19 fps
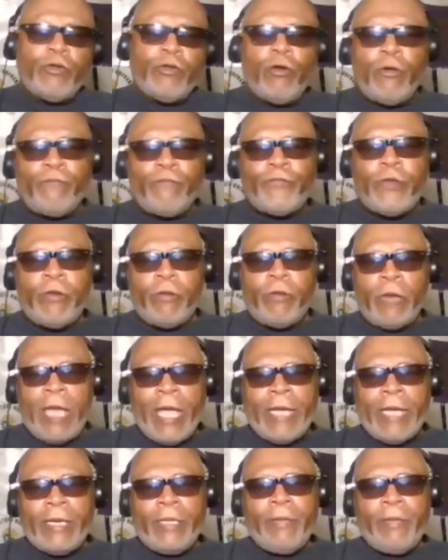in
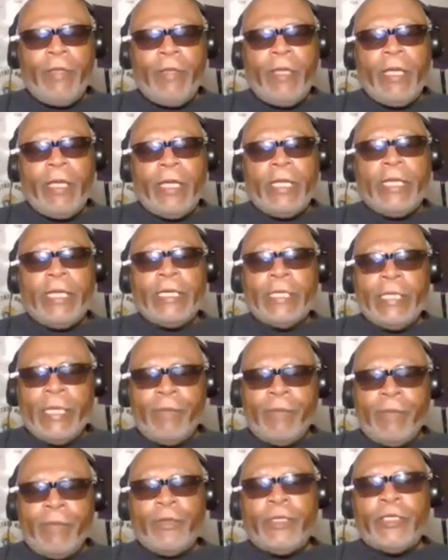Liberty, North Carolina,
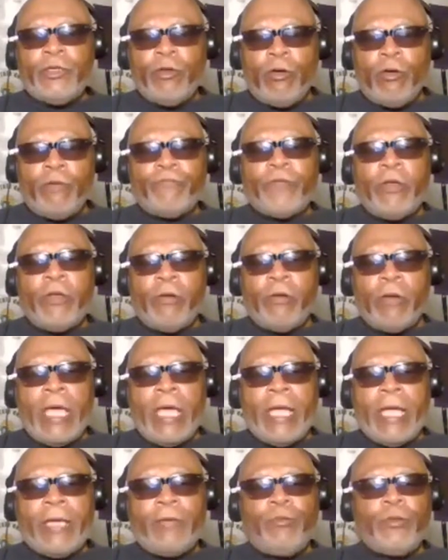which is a very, very
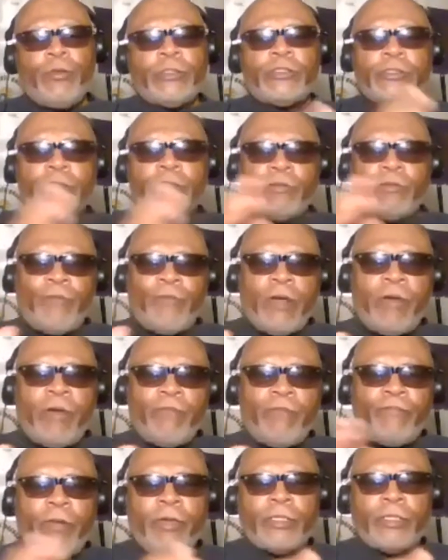small
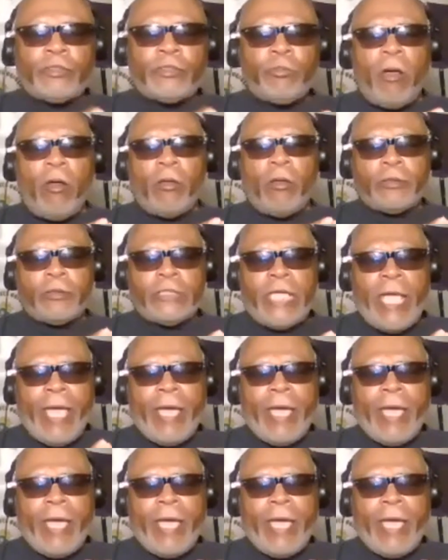town, but